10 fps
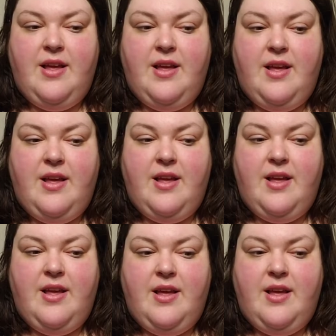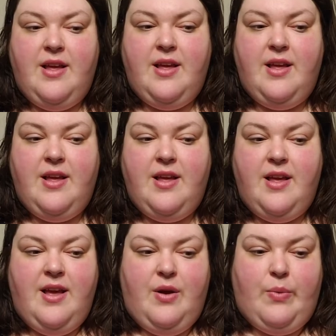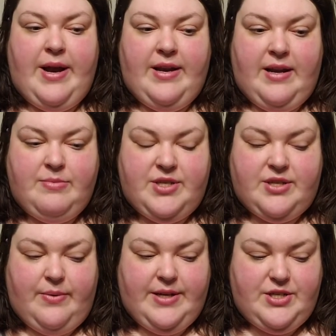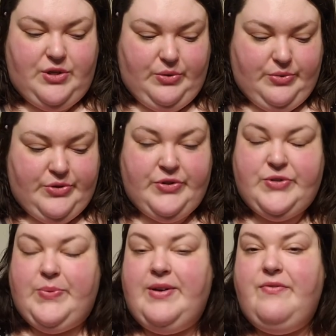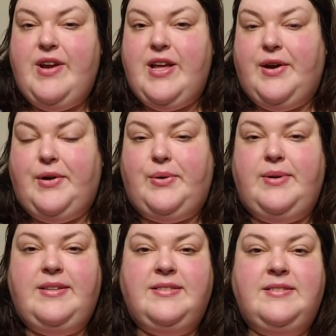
her fans. When I'm just going to do this one video